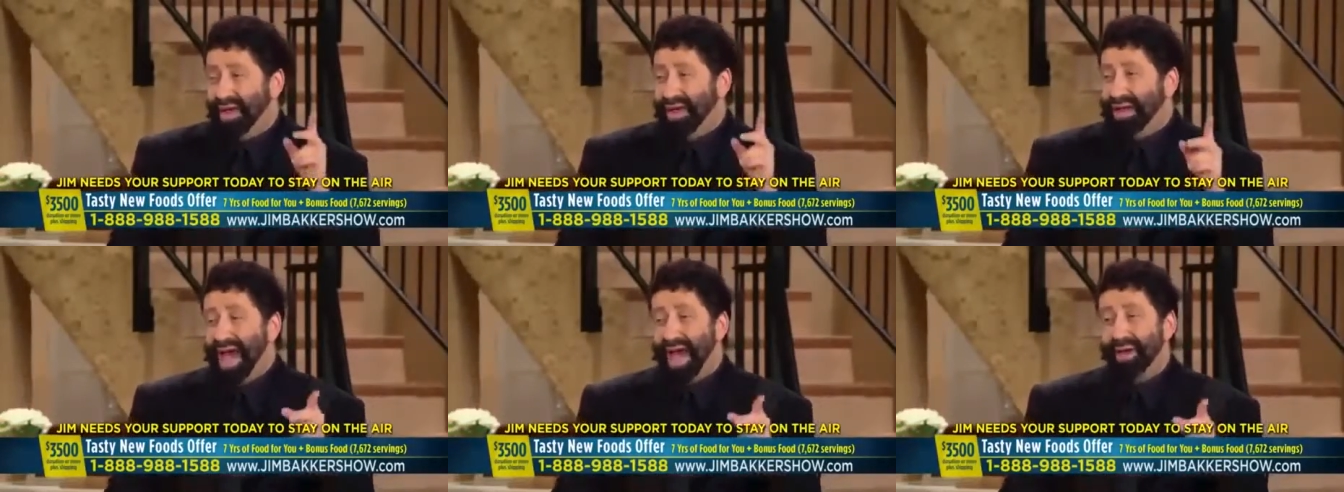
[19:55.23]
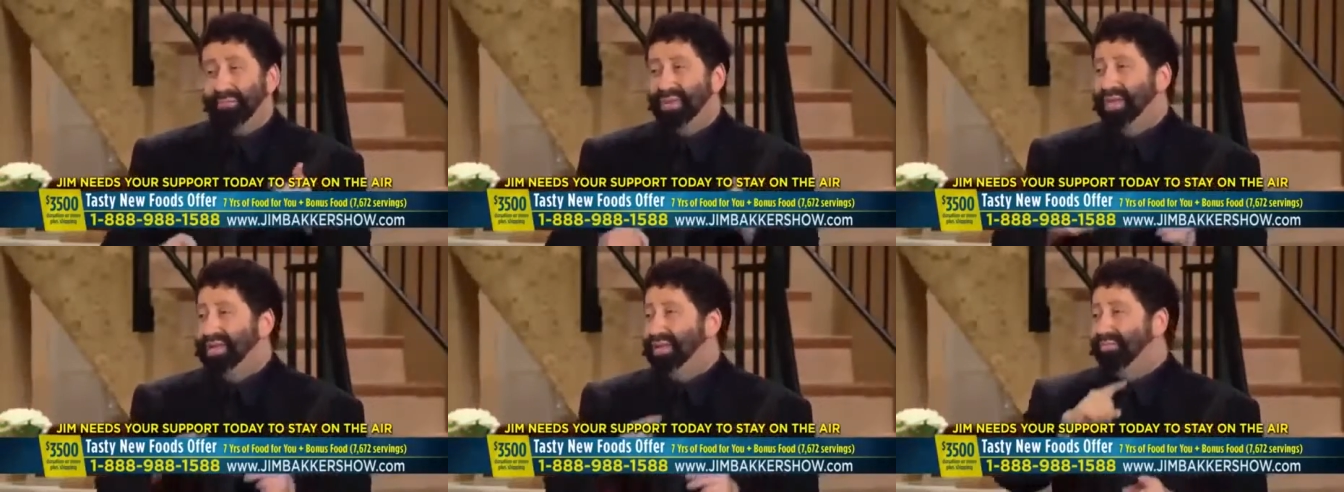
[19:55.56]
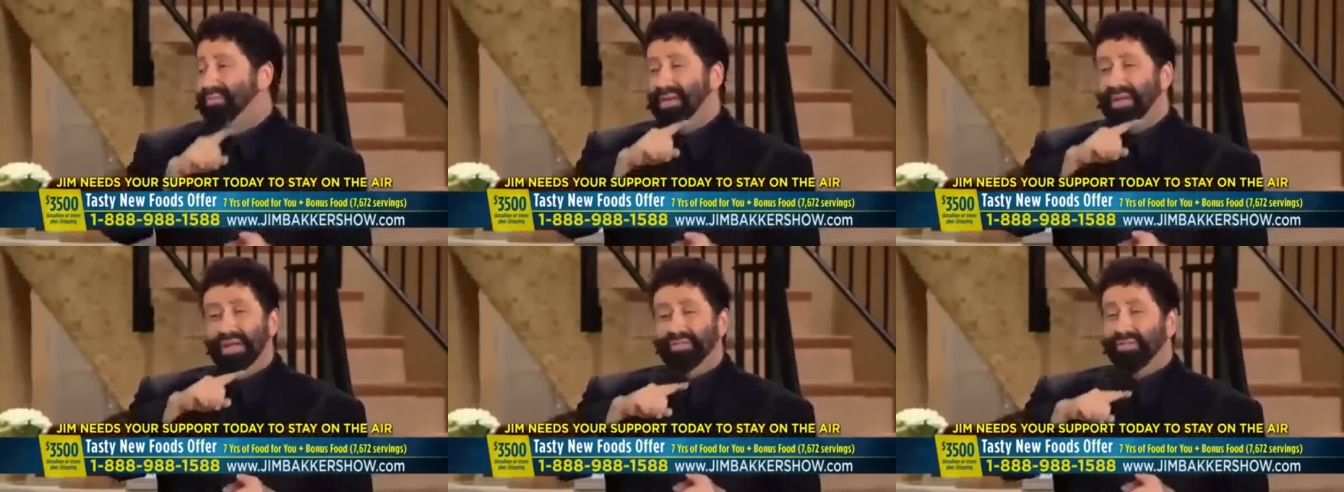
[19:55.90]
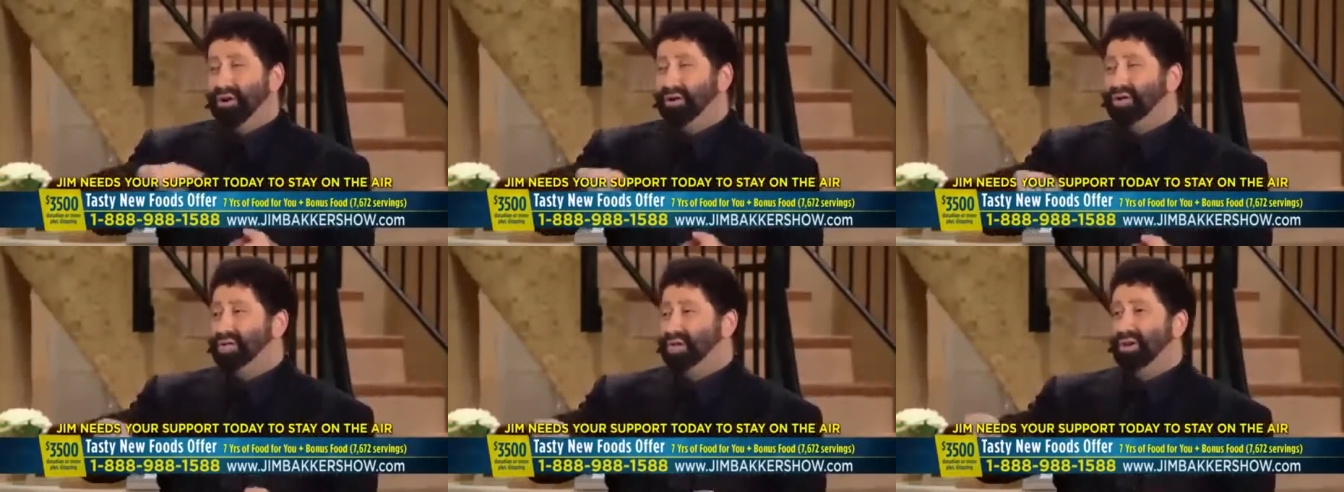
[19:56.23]
That happened in the
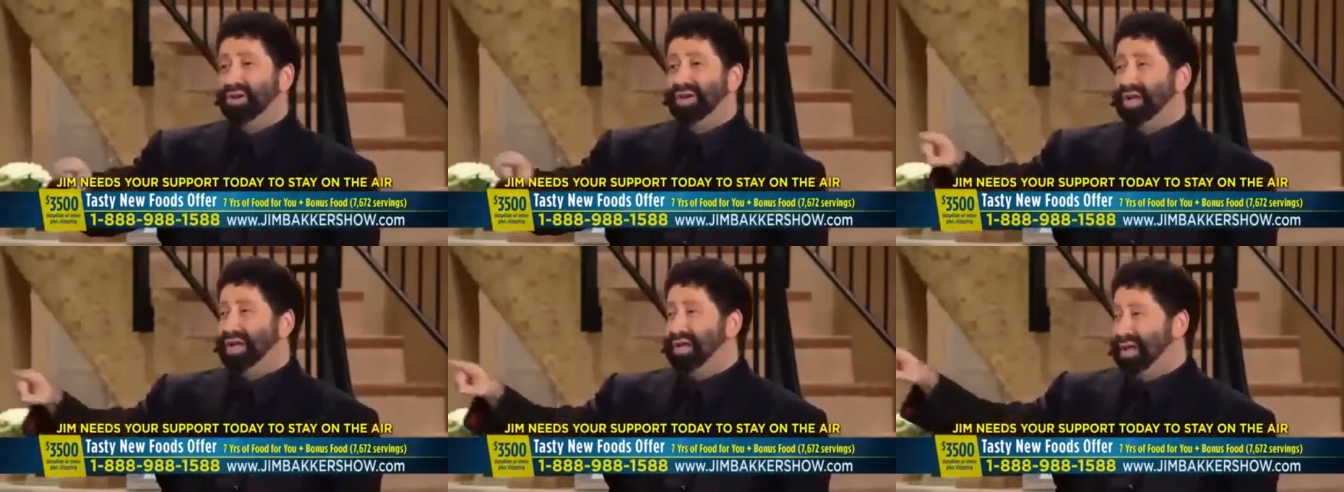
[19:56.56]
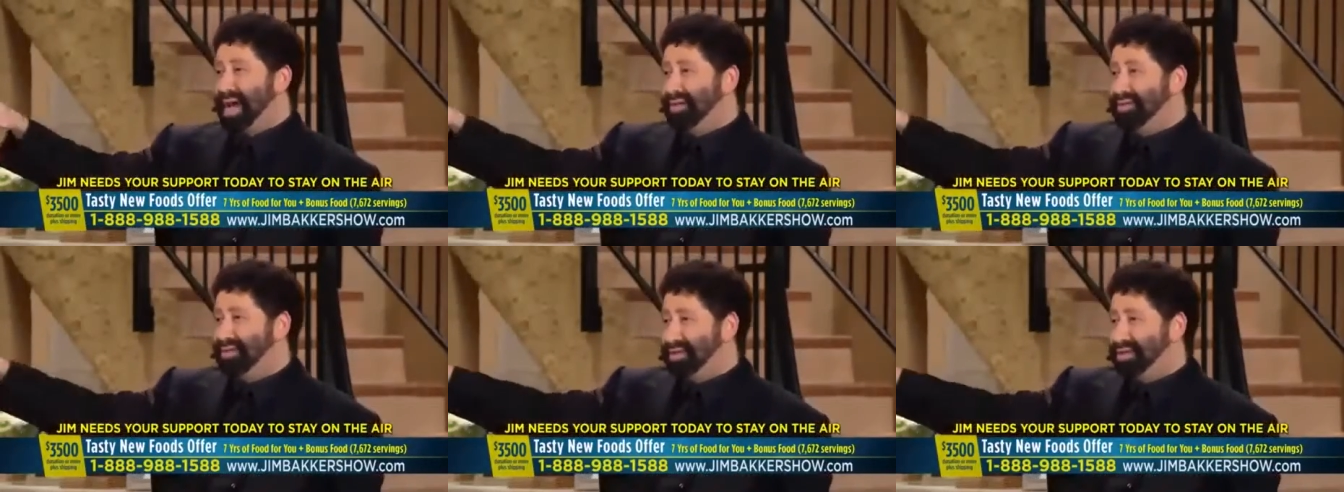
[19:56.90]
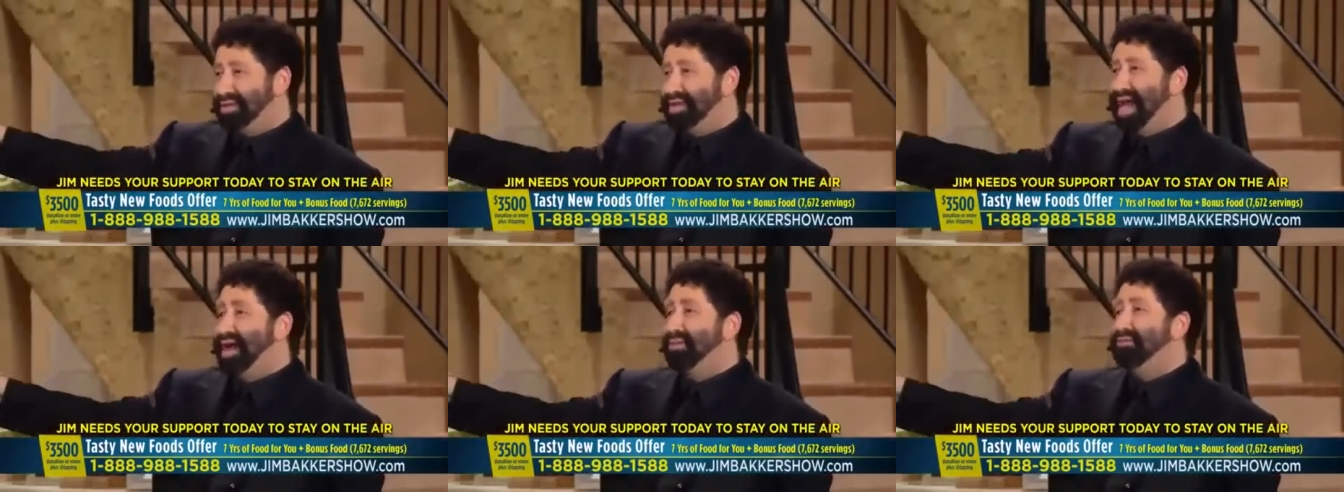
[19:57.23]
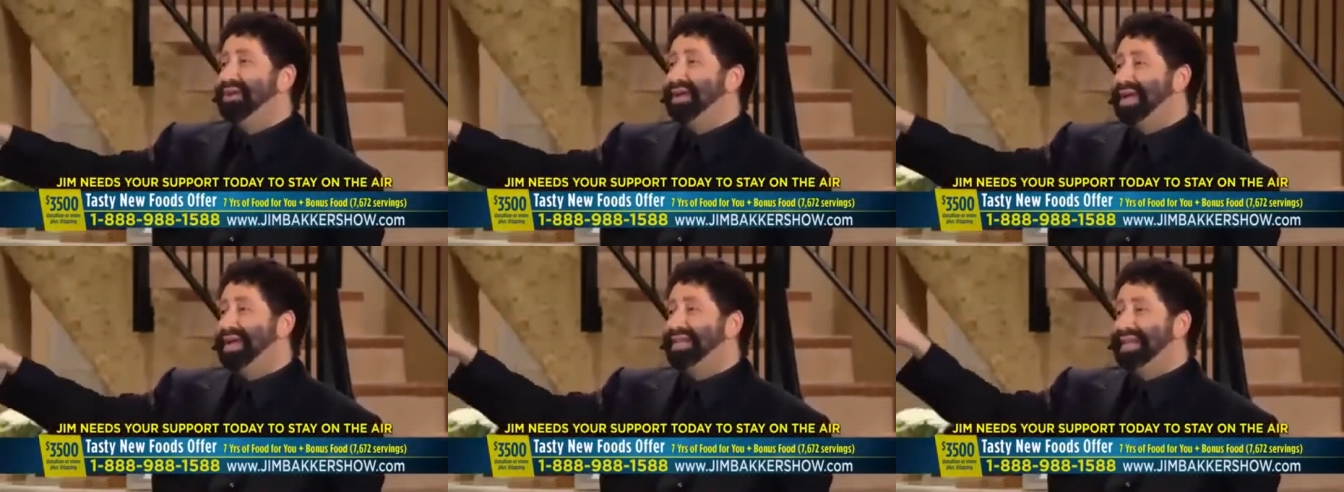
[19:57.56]
middle of our turning, and
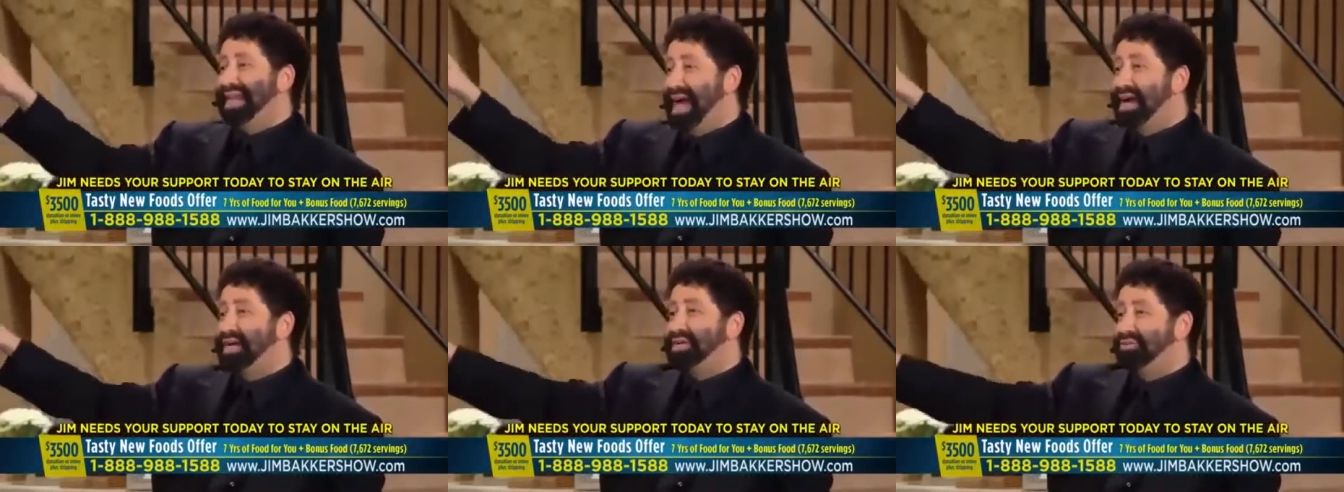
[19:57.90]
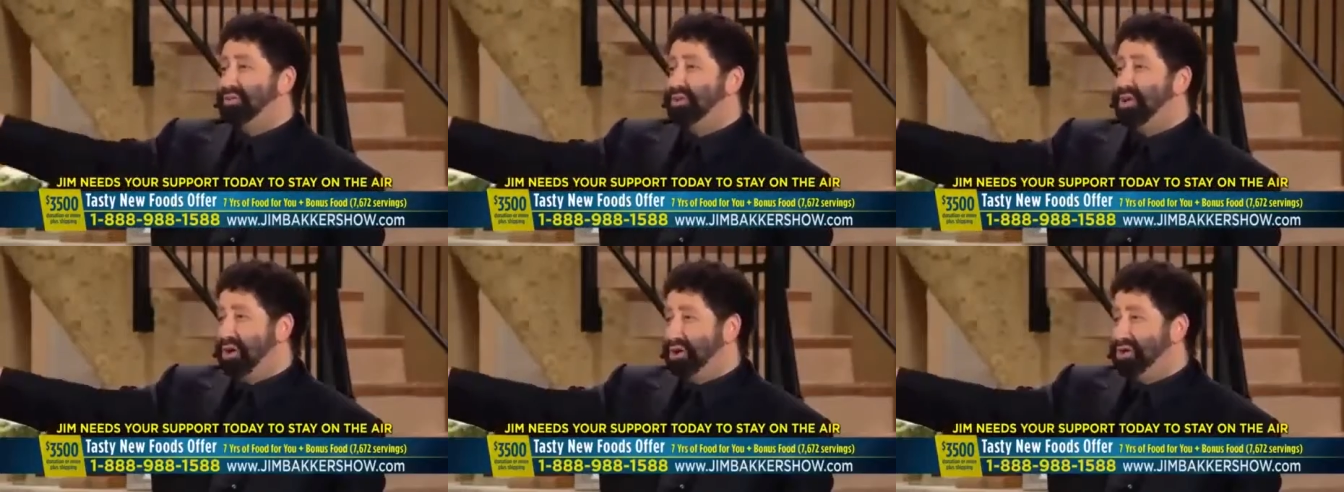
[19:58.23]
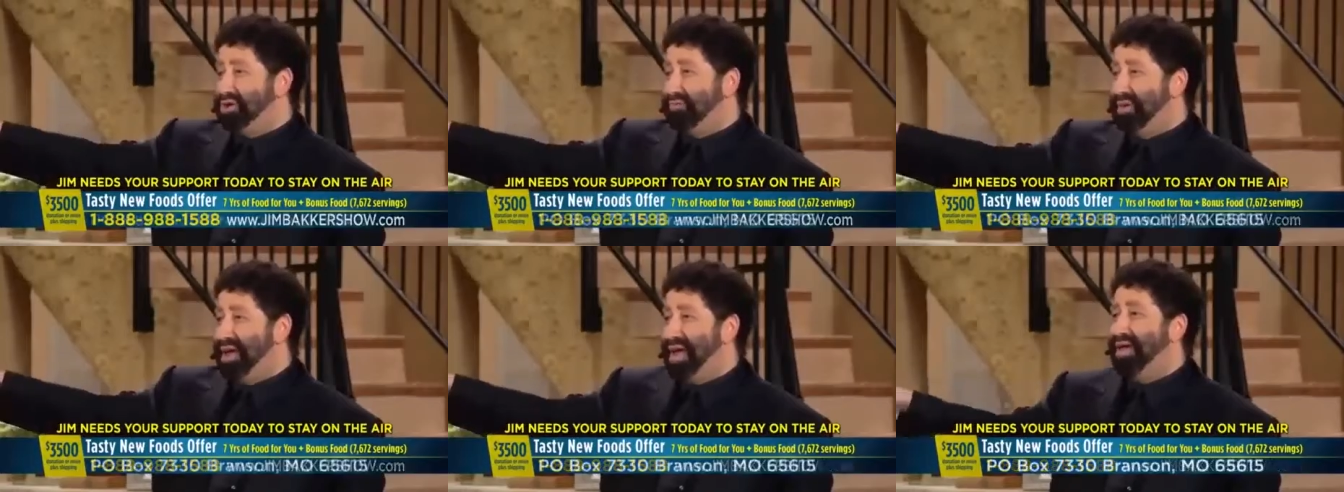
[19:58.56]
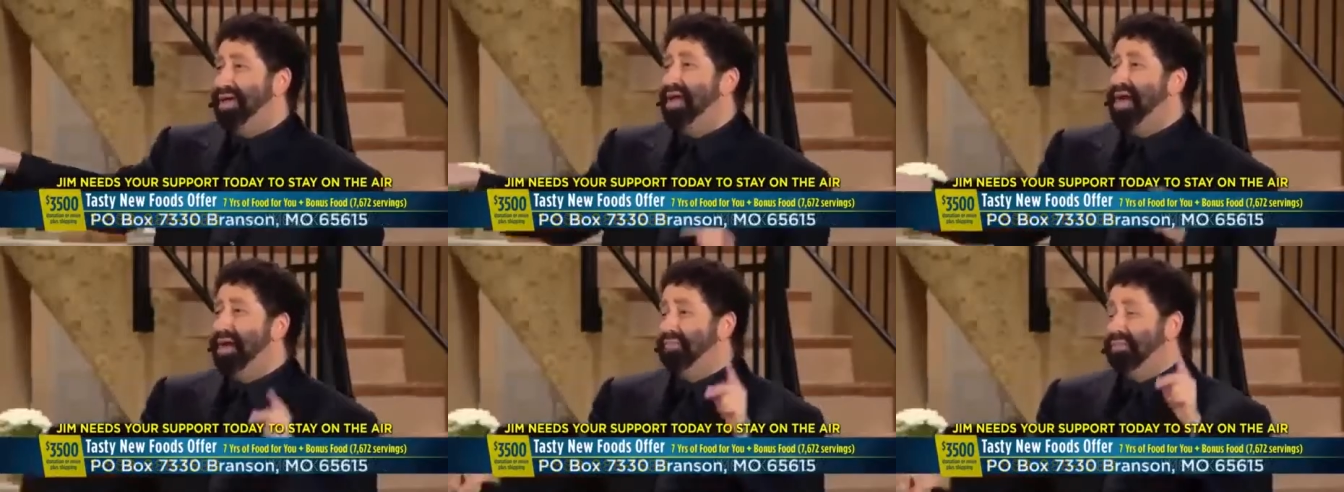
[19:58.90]
now we're getting the actual Arch
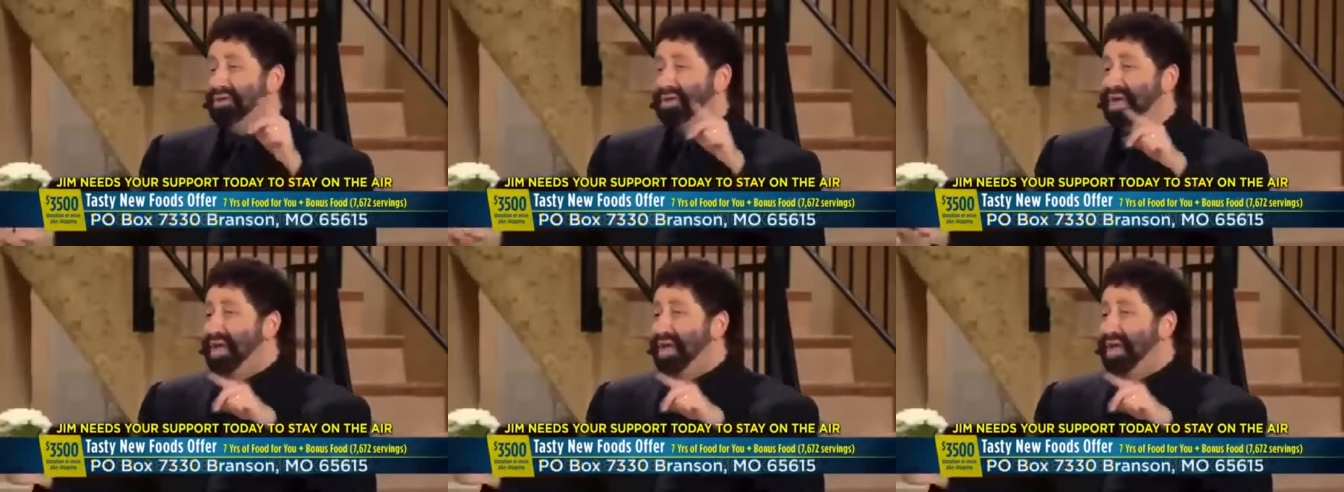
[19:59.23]
of Baal.